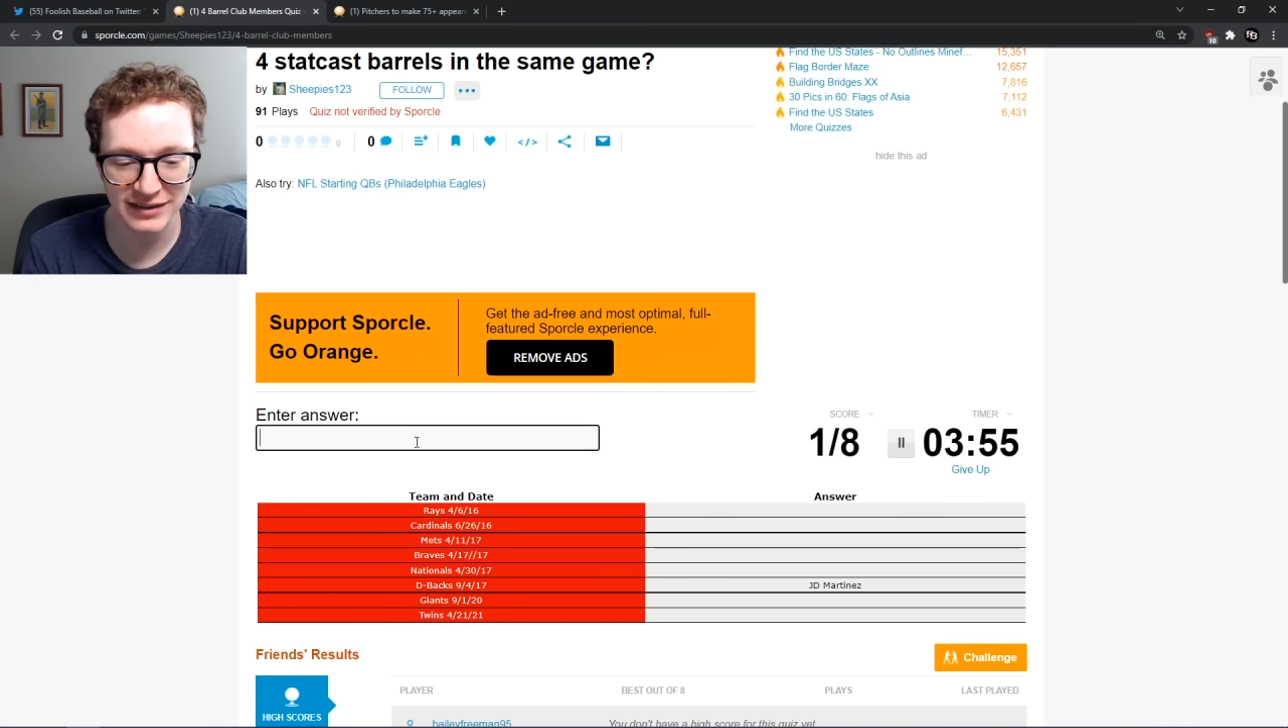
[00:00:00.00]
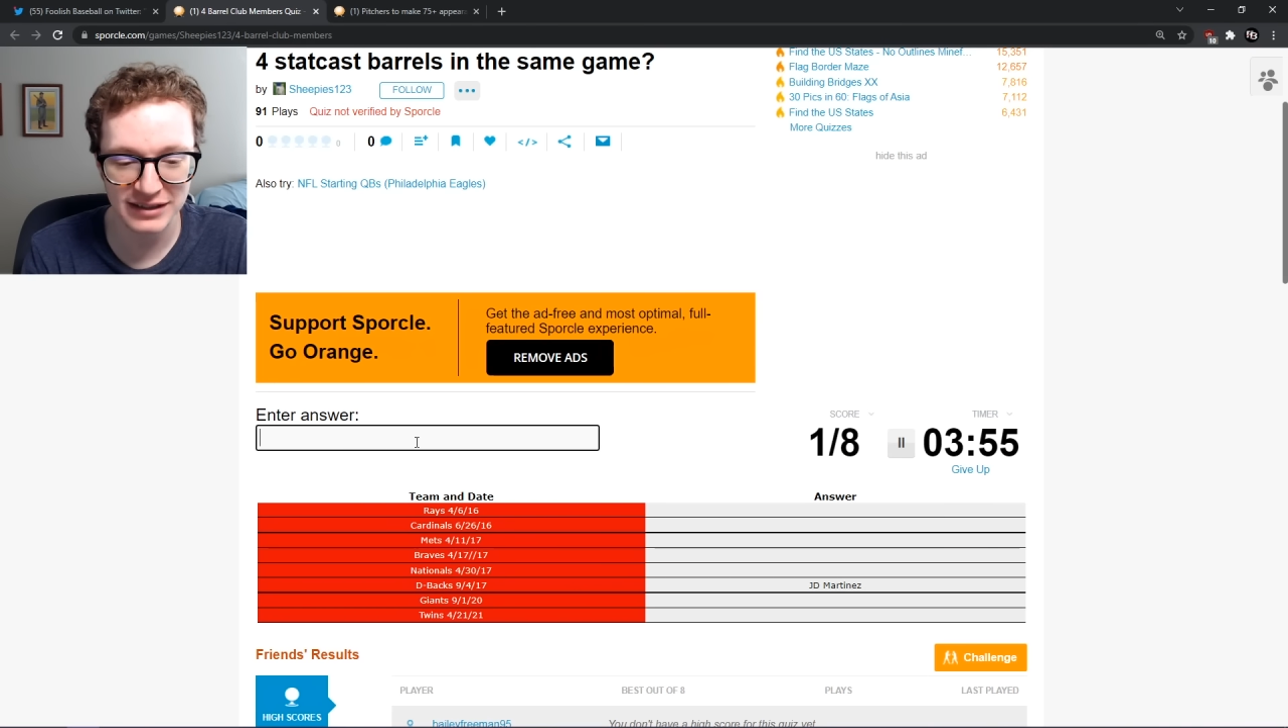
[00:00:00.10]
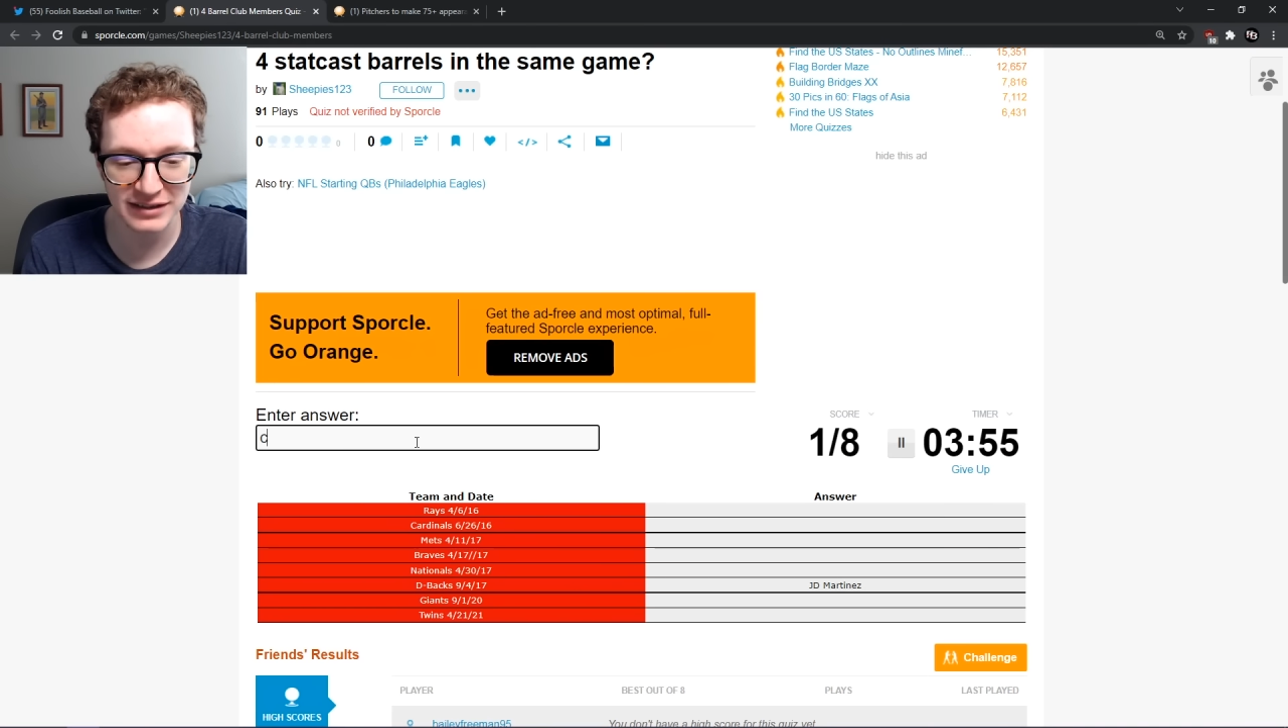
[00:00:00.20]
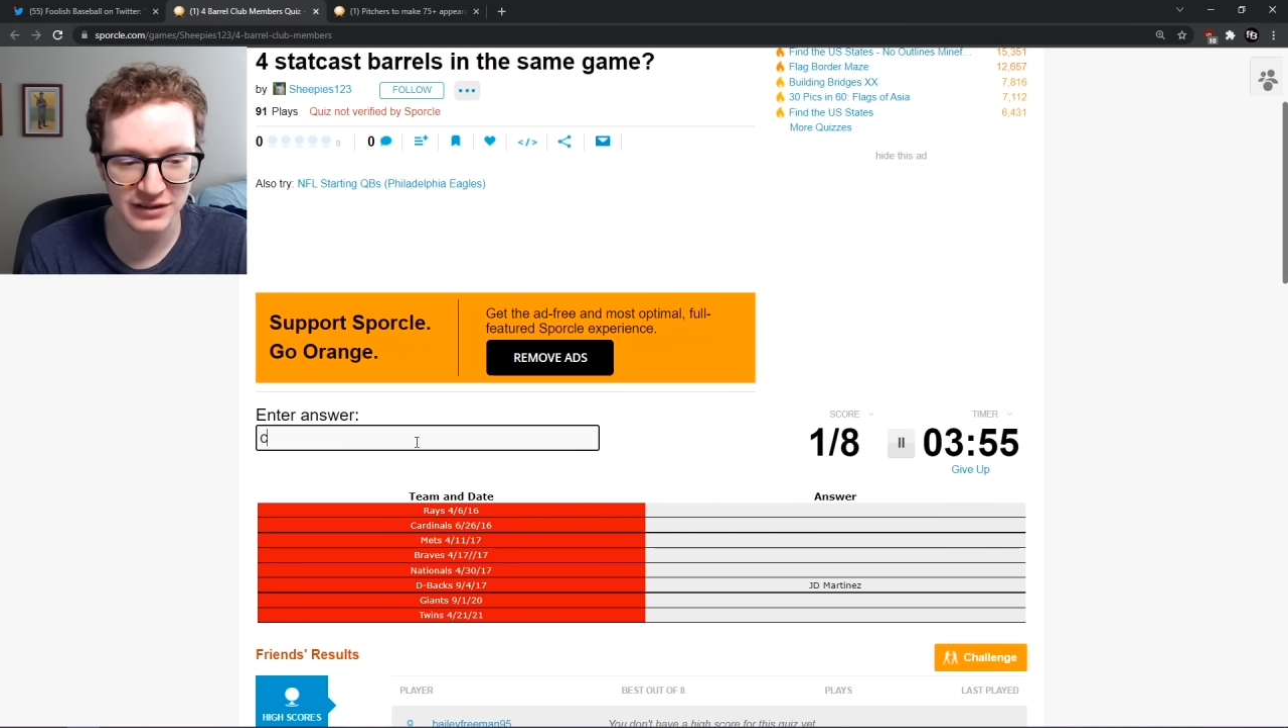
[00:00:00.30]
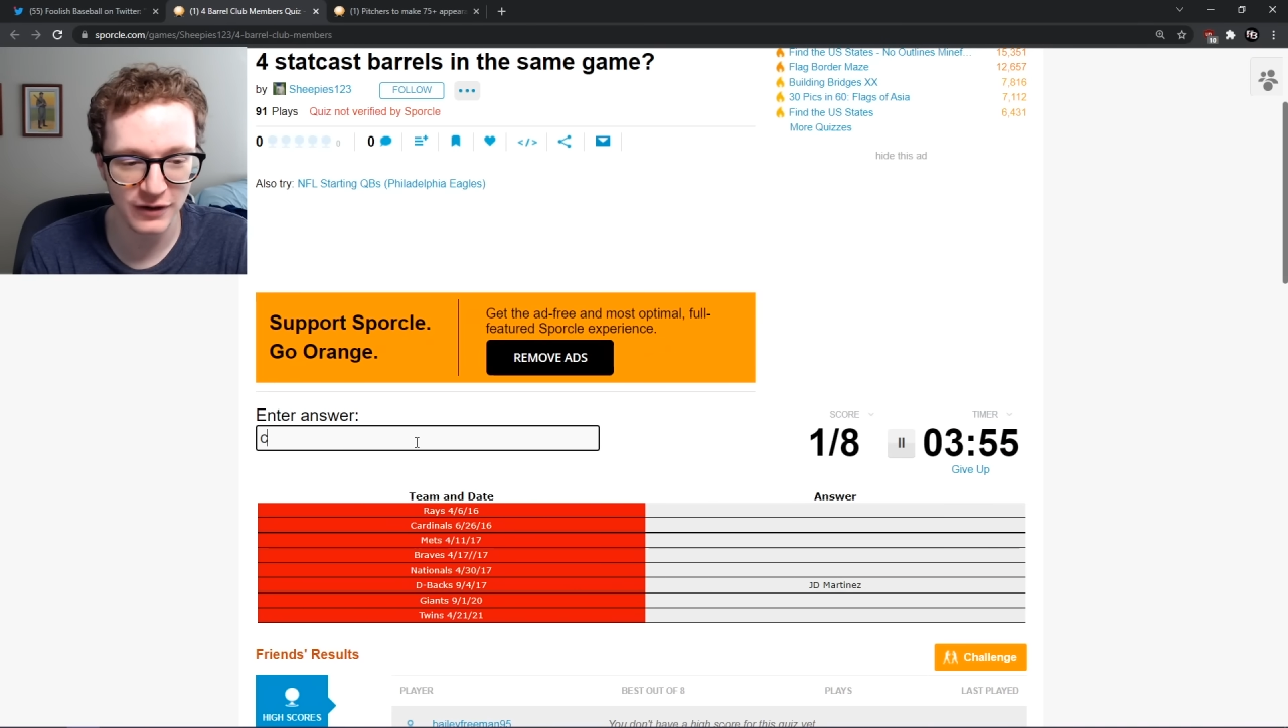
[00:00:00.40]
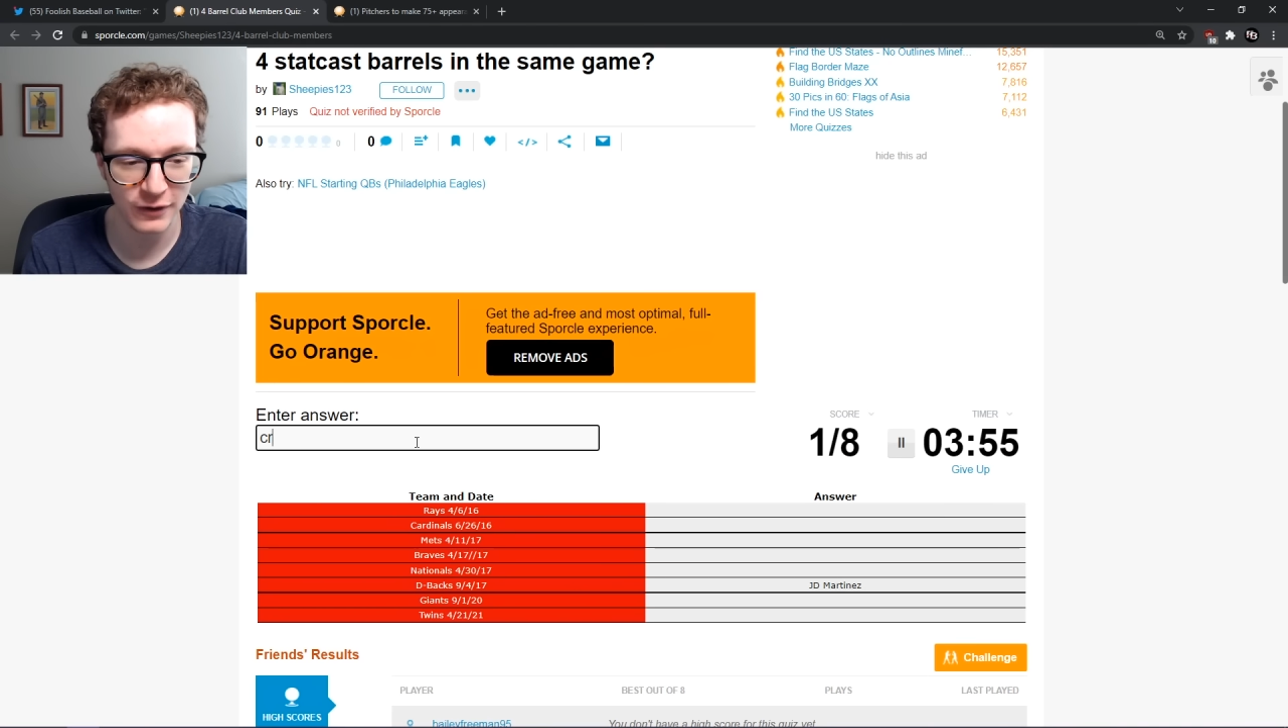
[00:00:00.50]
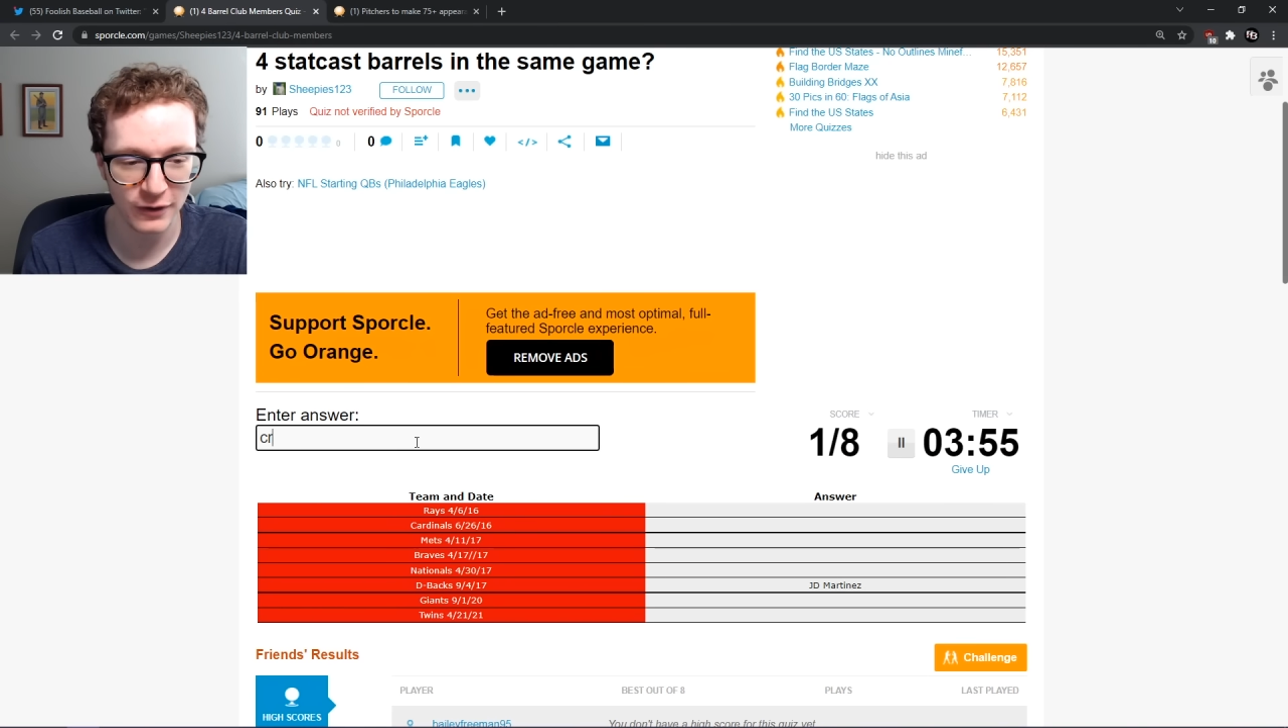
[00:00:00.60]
this year.